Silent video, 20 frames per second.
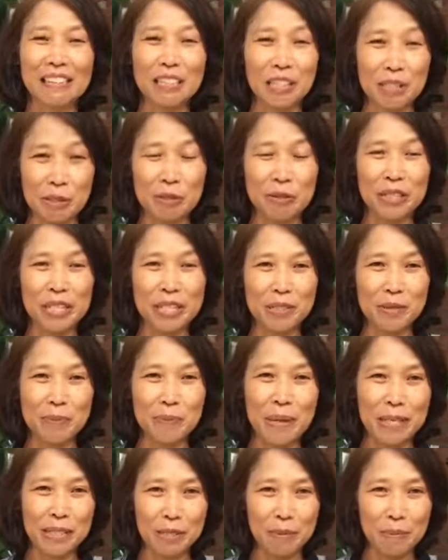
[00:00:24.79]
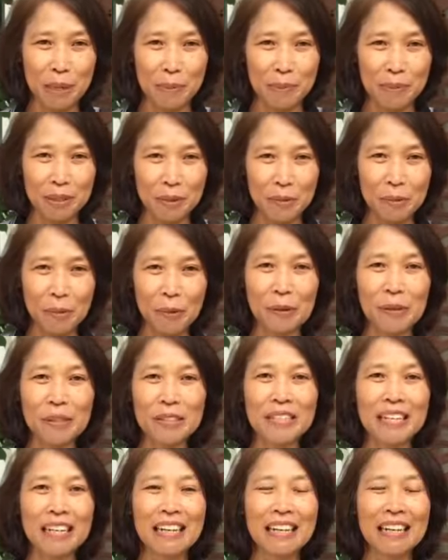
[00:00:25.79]
the Students' Best Paper
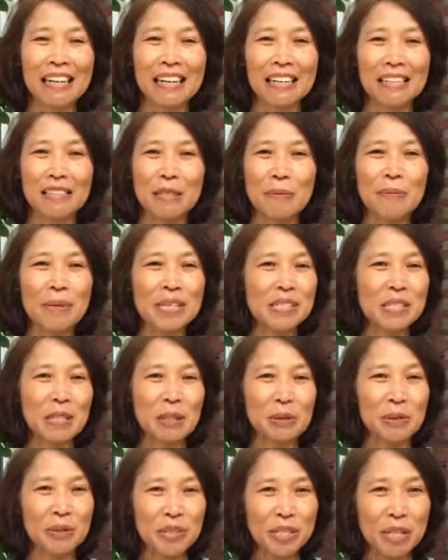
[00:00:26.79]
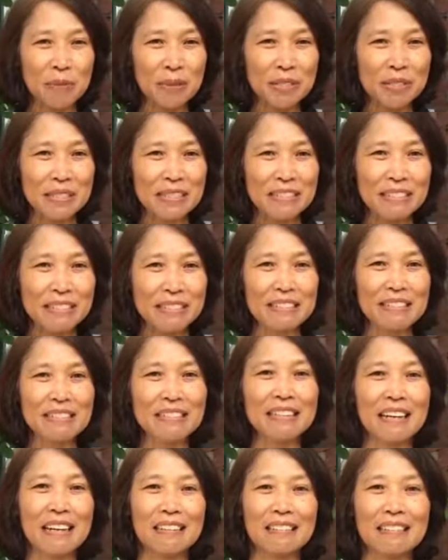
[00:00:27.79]
Award, the Pescacucha
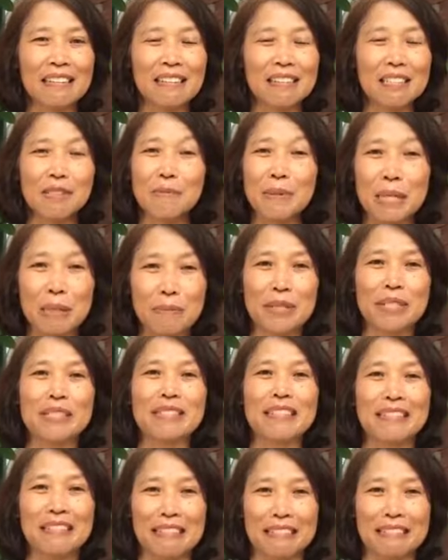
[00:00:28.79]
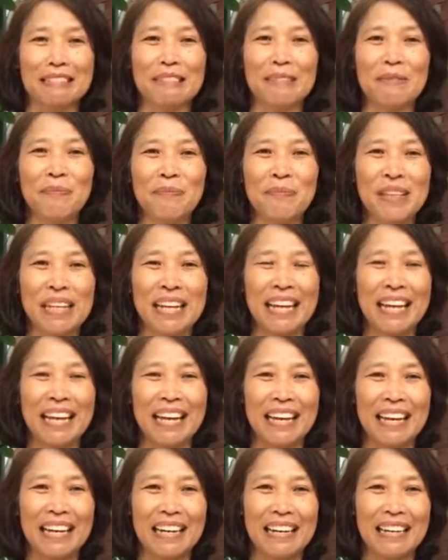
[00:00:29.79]
presenter, and the Speed presenter.
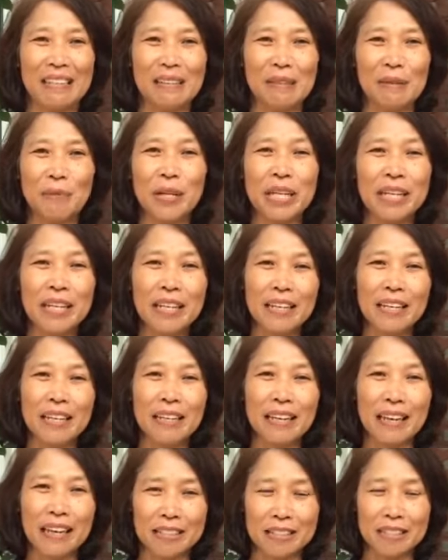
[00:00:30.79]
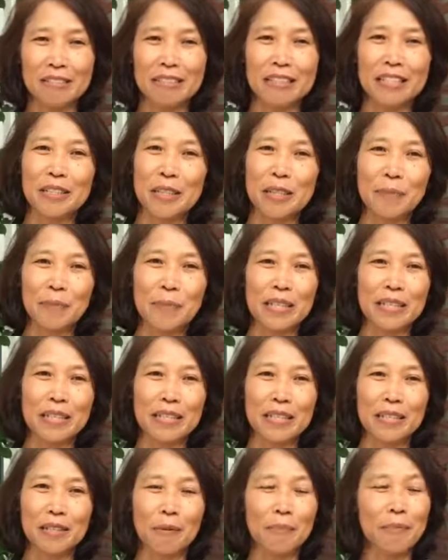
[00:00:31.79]
We actually going to
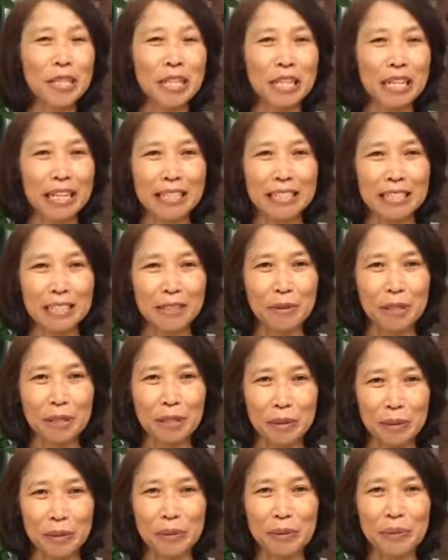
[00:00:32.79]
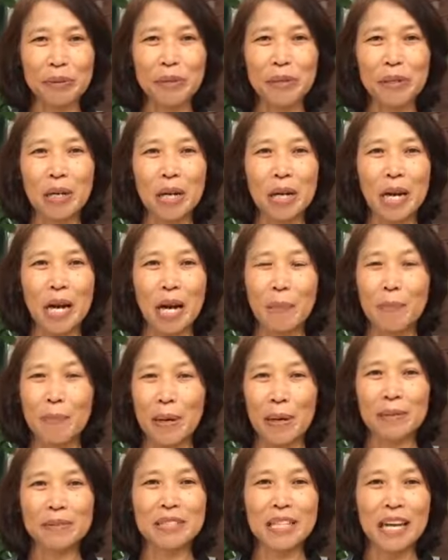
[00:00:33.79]
be communicating with you
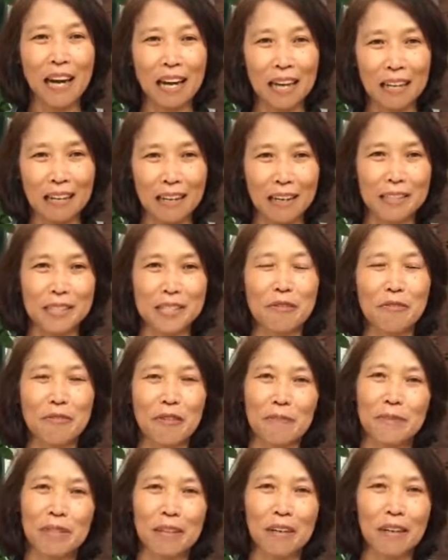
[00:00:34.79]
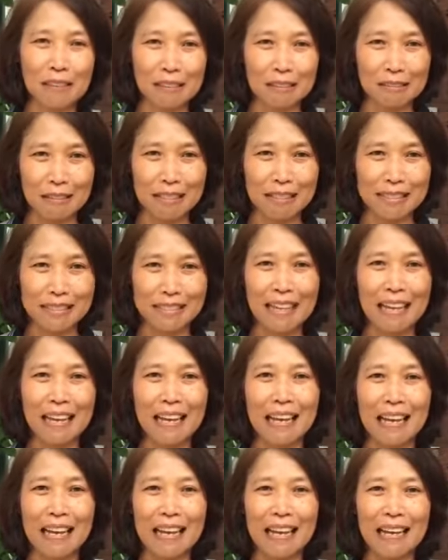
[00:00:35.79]
about the highlights from the Congress,
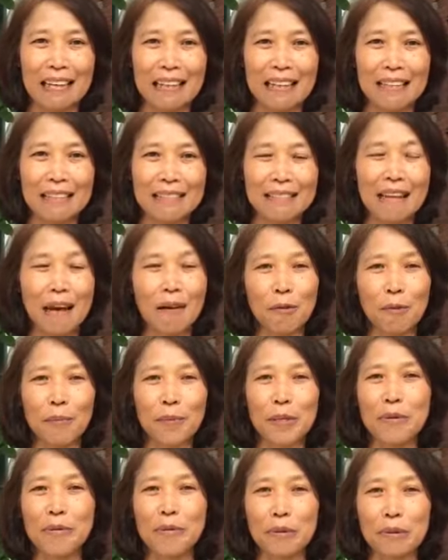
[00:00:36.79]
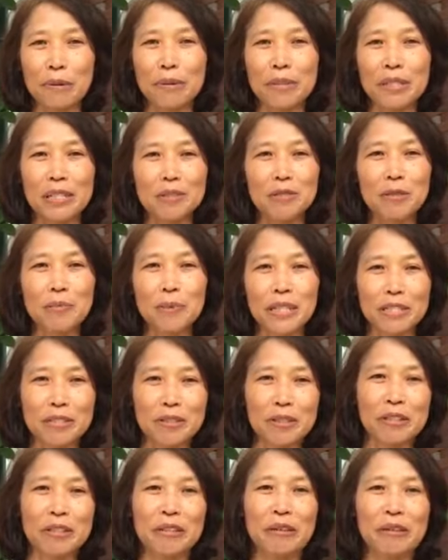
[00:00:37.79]
and that will be through the Too Big
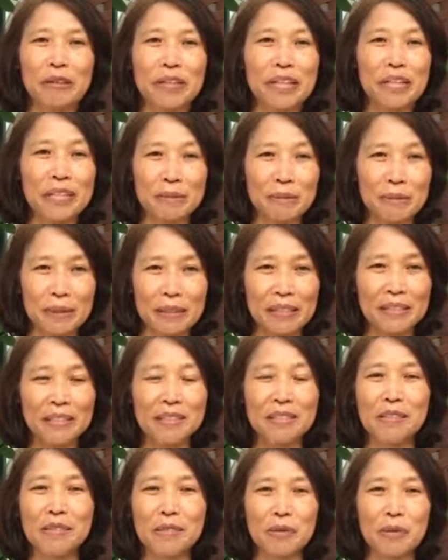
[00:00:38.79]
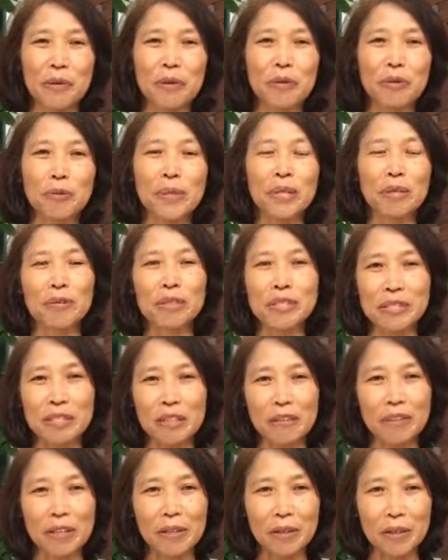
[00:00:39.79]
to Ignore network. So you'll be
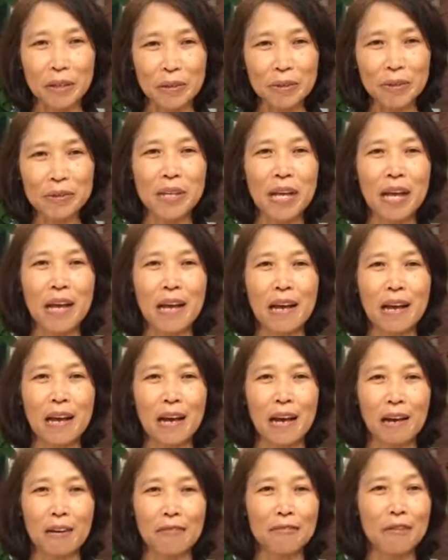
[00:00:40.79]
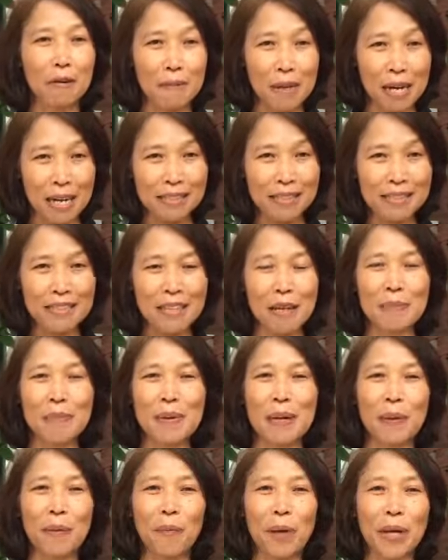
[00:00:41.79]
receiving news from us
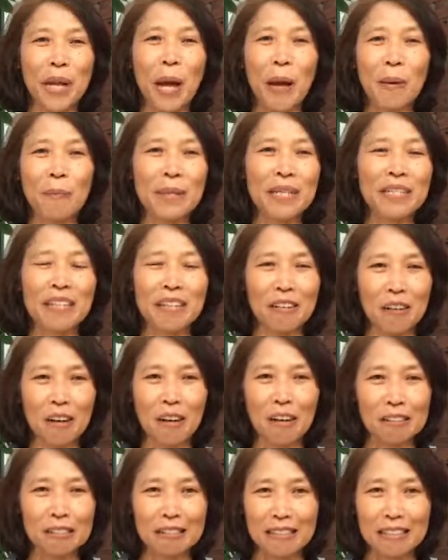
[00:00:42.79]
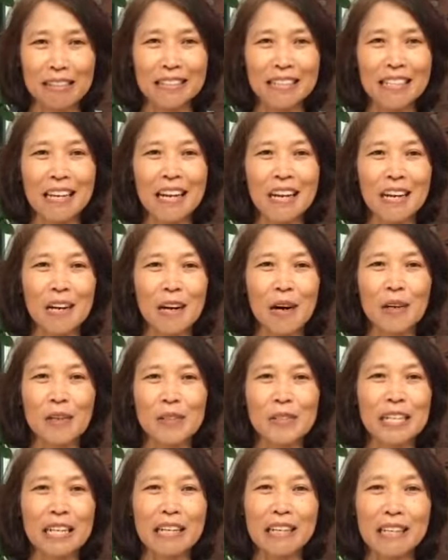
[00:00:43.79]
about what happened at the Congress,
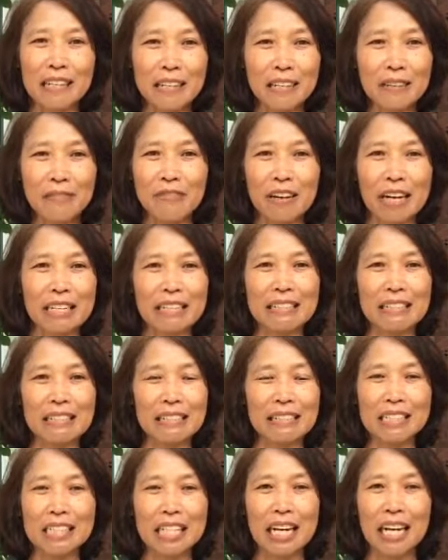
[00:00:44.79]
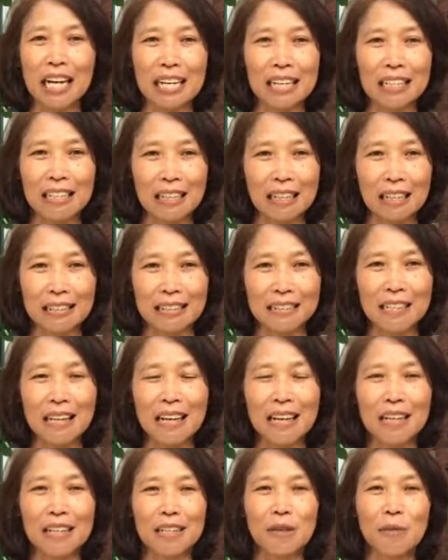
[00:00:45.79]
all the key findings, the highlights,
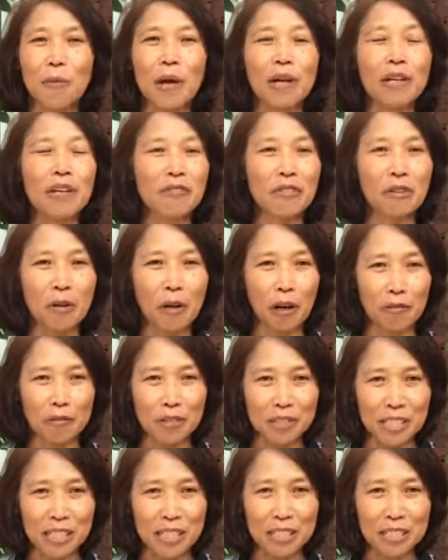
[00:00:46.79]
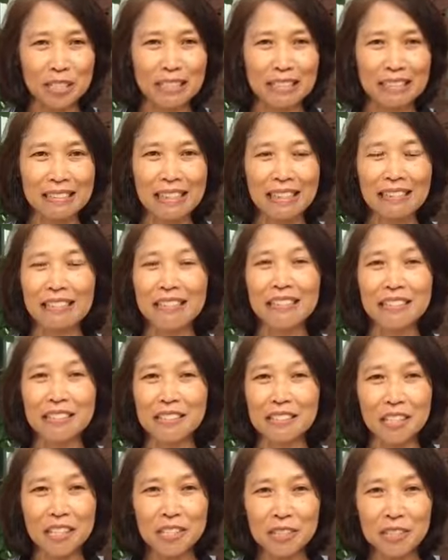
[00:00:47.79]
the wonderful conversation and the
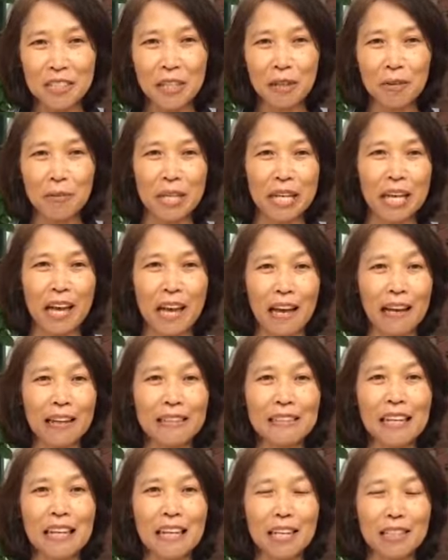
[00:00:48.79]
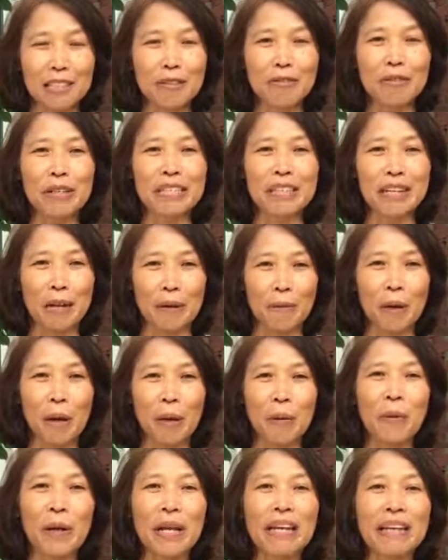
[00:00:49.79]
discussion that we had during that
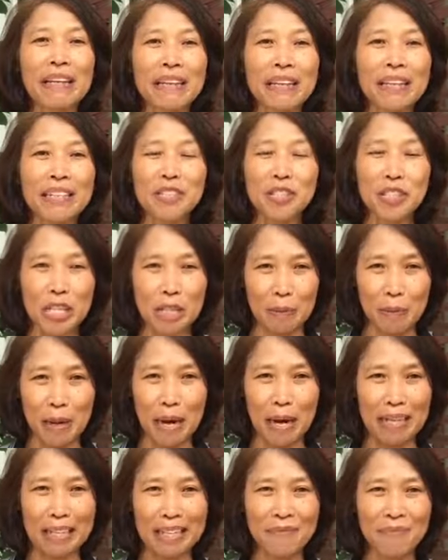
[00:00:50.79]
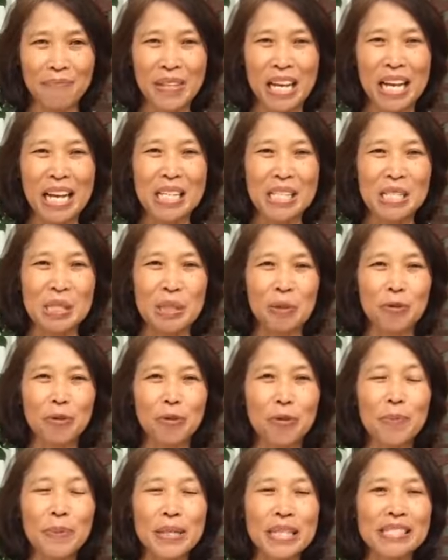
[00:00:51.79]
1 week in Chiang Mai. So
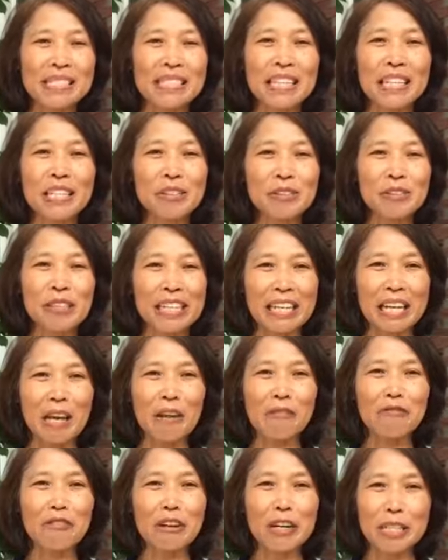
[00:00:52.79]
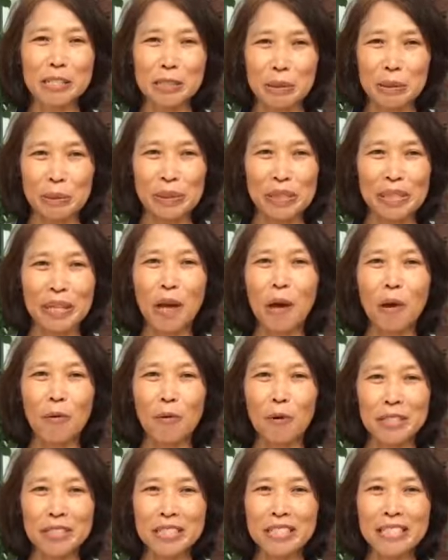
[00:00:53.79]
we'll be seeing you again very soon.
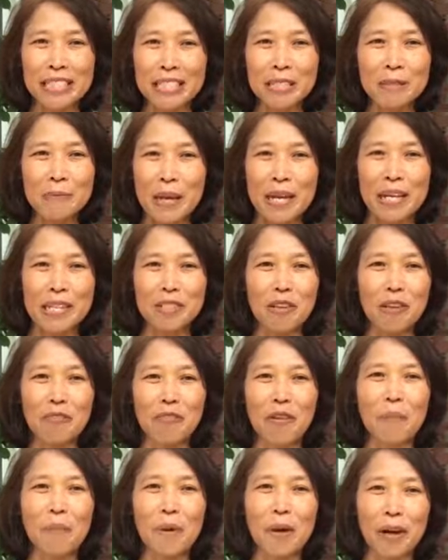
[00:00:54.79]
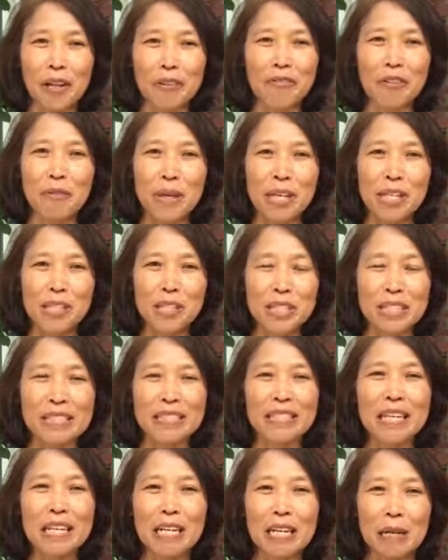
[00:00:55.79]
Watch this space for more
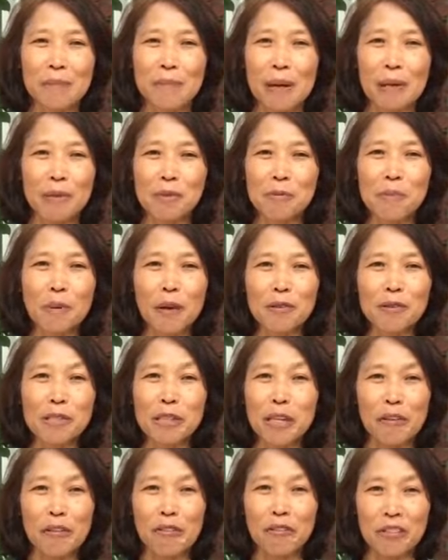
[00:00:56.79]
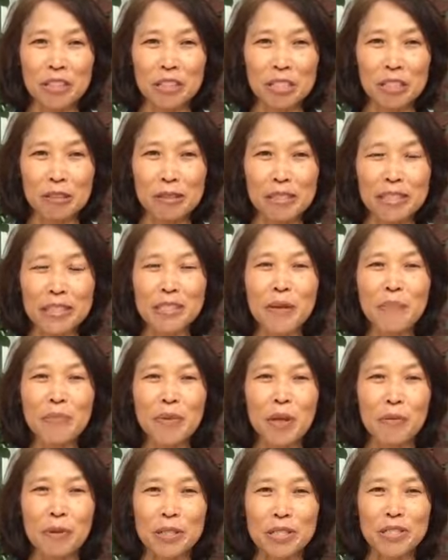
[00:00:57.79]
information about small-scale fisheries,
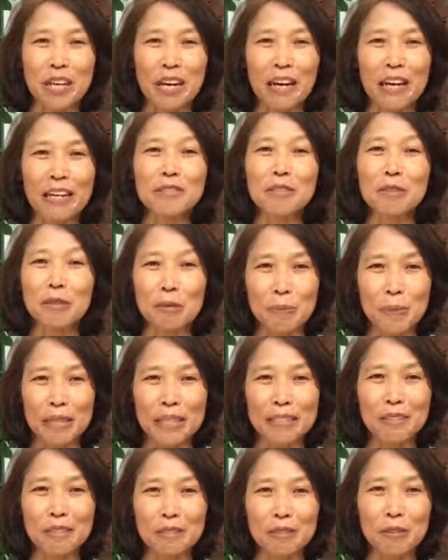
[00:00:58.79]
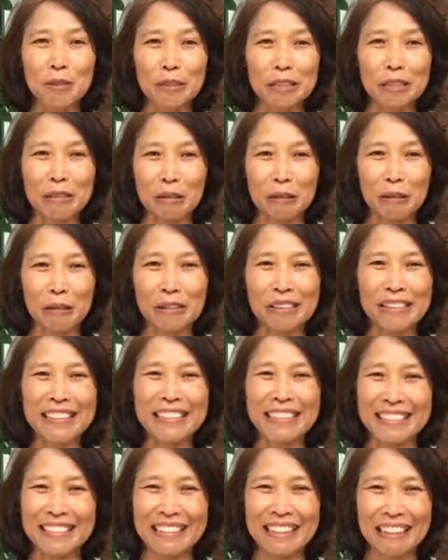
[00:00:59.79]
which are too big to ignore.
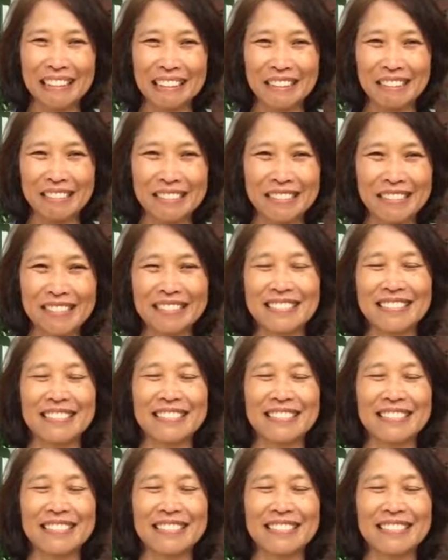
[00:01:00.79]
Thank you.